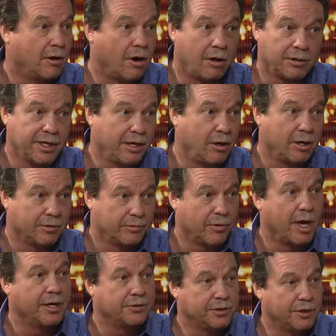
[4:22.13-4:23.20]
All day long, okay.
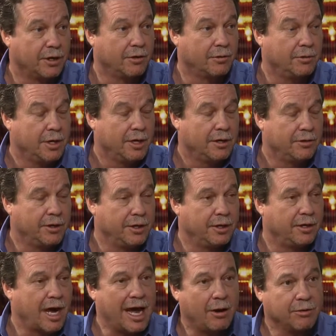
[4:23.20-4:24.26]
right. So the
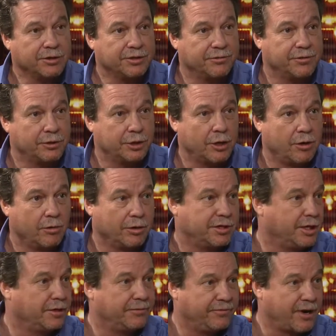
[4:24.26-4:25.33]
hours of the show are
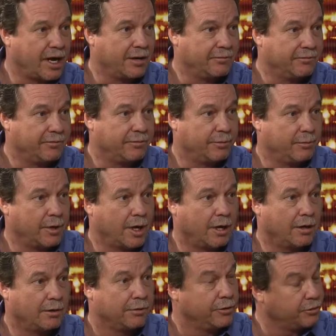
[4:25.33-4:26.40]
ten to five uh,
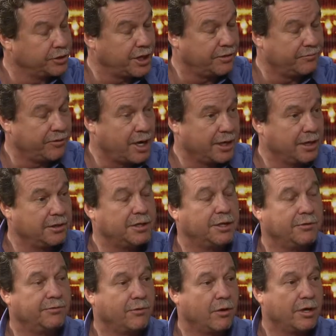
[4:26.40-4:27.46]
right. Thursday and Friday, and ten
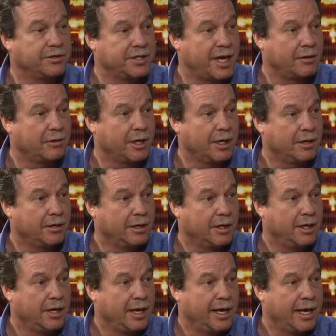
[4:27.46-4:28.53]
to four on Saturday.
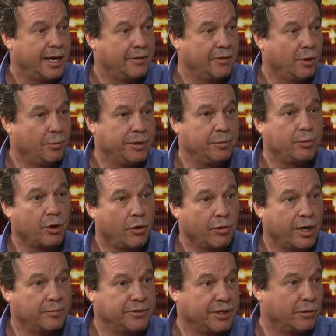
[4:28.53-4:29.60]
And there'll be
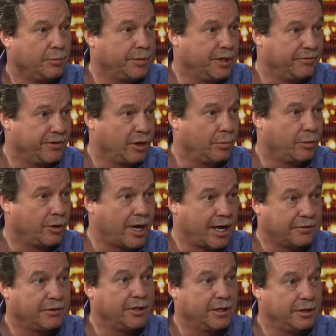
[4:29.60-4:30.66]
programs that'll be available
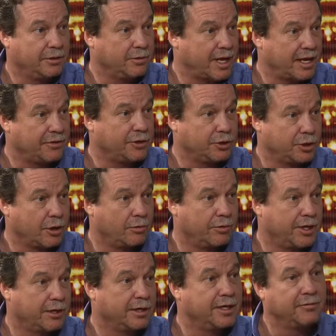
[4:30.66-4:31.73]
at the, at the show
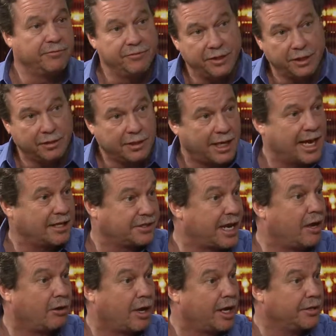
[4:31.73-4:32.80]
that give the class
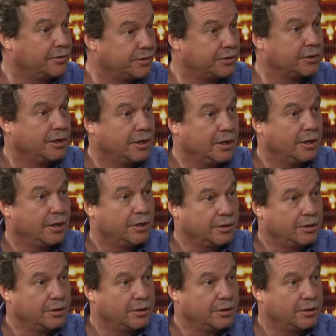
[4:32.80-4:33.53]
outlines. So you're